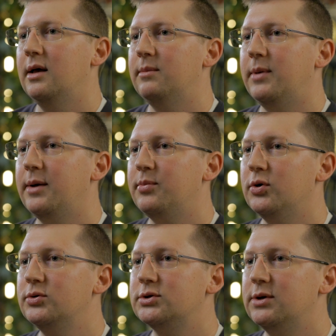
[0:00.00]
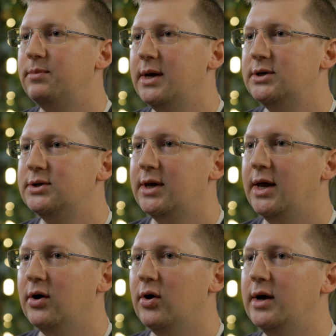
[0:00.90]
My approach to patient
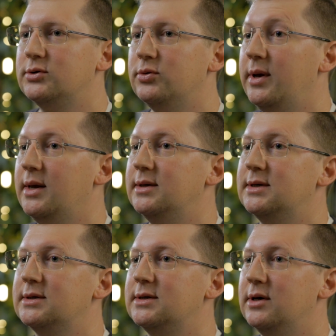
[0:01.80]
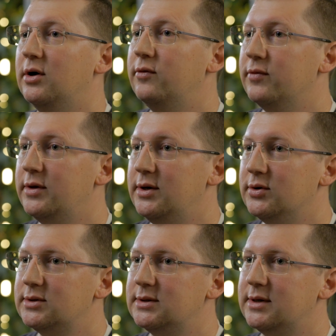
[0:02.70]
care has remained consistent over the
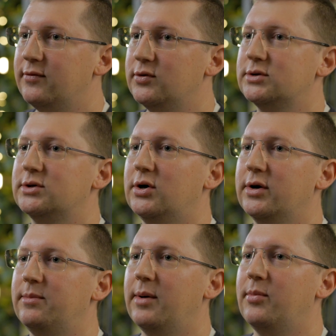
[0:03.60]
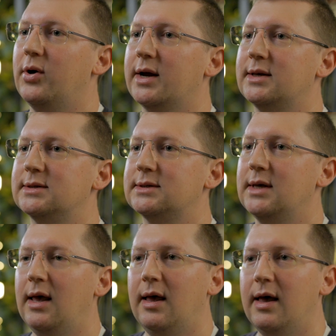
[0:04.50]
years since I first started my practice.
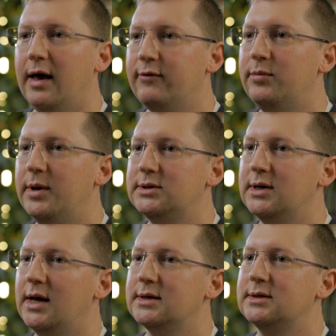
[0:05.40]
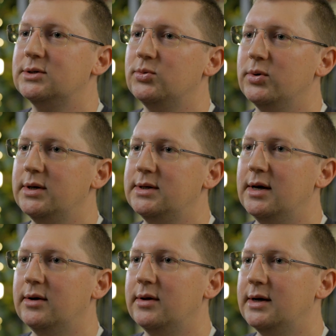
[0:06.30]
Every patient has a story to
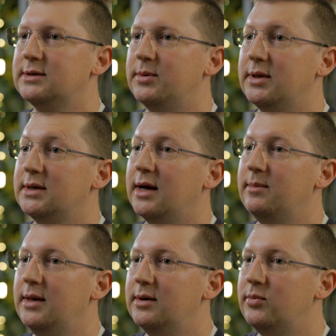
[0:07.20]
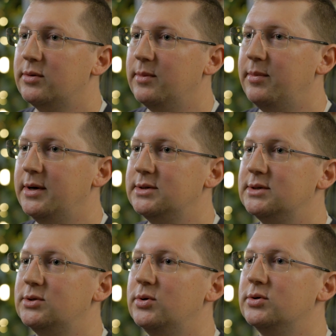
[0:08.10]
tell, and I spend the time needed with my
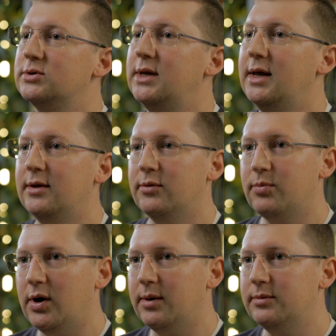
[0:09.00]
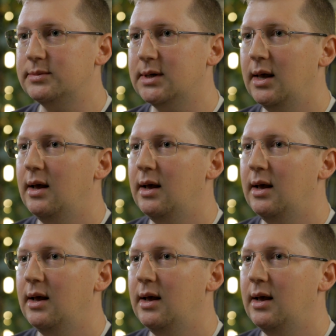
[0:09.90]
patients to understand their problems,